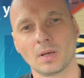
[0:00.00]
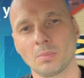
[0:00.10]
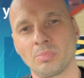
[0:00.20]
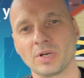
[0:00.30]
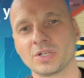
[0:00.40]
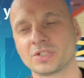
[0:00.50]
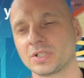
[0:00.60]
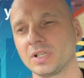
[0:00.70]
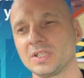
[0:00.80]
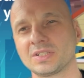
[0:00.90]
British
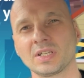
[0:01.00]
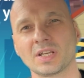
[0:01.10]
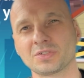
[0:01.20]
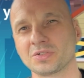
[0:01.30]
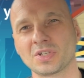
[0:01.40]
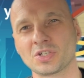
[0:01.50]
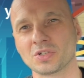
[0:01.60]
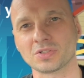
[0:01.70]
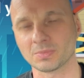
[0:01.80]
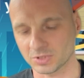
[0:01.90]
Leasing Association or
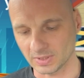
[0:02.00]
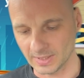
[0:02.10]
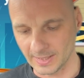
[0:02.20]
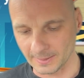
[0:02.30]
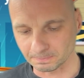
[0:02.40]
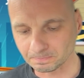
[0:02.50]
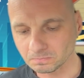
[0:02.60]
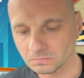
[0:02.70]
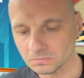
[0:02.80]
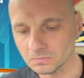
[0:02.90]
something like that,
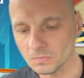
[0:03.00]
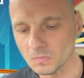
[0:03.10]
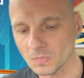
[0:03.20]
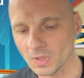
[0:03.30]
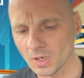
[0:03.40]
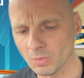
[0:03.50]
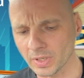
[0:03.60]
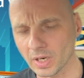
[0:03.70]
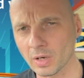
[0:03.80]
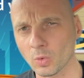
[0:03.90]
where
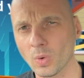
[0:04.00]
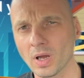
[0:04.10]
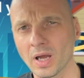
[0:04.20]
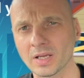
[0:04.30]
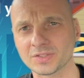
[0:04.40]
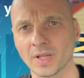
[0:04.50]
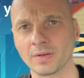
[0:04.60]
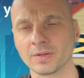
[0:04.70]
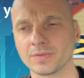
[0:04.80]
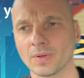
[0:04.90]
they have quite high
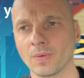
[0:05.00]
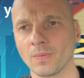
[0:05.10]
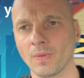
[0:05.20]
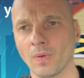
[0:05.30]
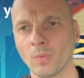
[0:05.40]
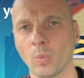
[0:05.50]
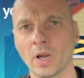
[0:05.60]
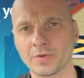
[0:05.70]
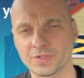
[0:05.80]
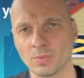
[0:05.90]
standards on wear
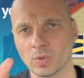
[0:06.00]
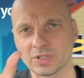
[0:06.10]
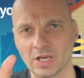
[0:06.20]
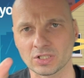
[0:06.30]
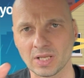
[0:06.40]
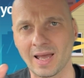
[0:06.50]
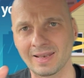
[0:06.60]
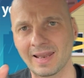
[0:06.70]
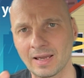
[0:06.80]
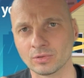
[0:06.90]
and tear, what's actually
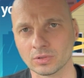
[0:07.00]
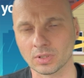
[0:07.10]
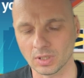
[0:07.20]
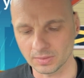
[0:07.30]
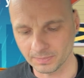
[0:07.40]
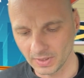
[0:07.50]
allowed on a car.